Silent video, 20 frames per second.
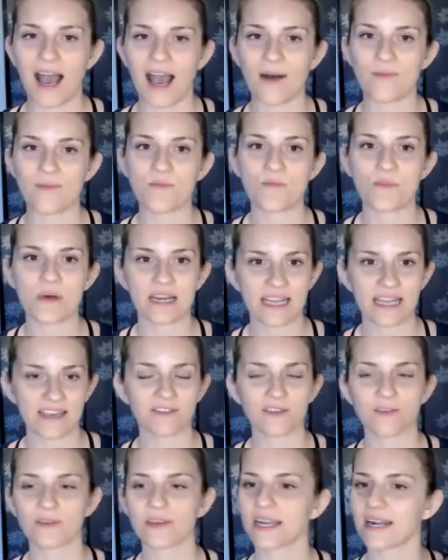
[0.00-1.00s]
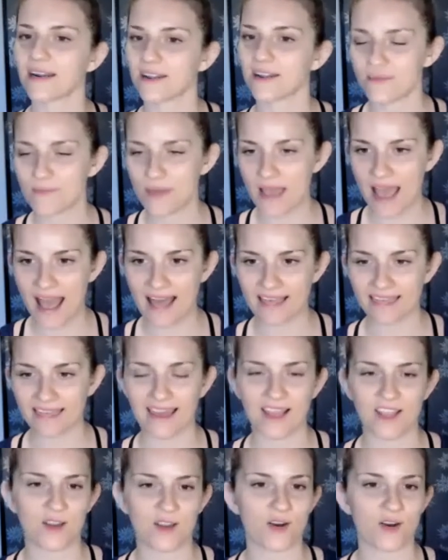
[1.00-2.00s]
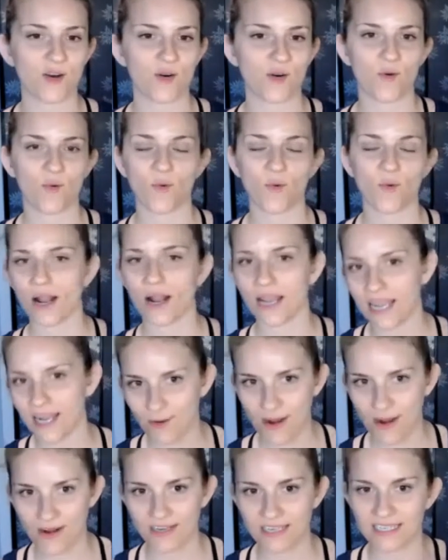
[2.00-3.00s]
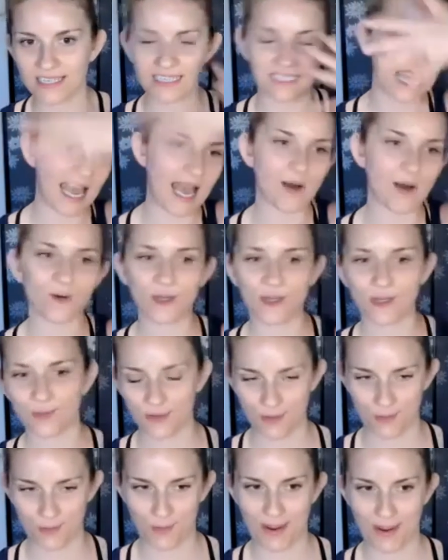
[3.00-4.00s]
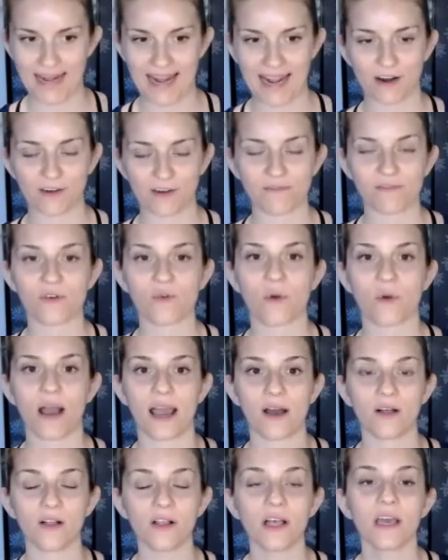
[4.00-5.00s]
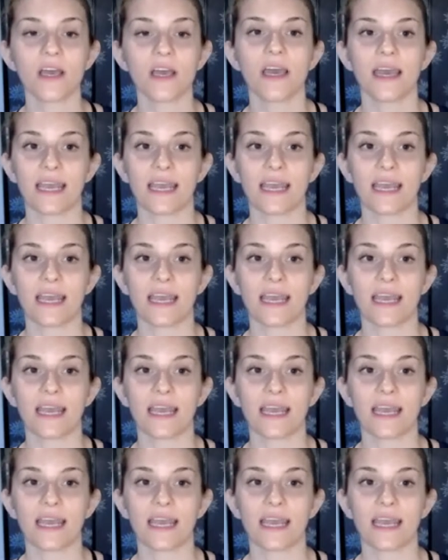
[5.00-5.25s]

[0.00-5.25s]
Um, but if you get out of the bath and you're walking around in a towel with wet hair for a while,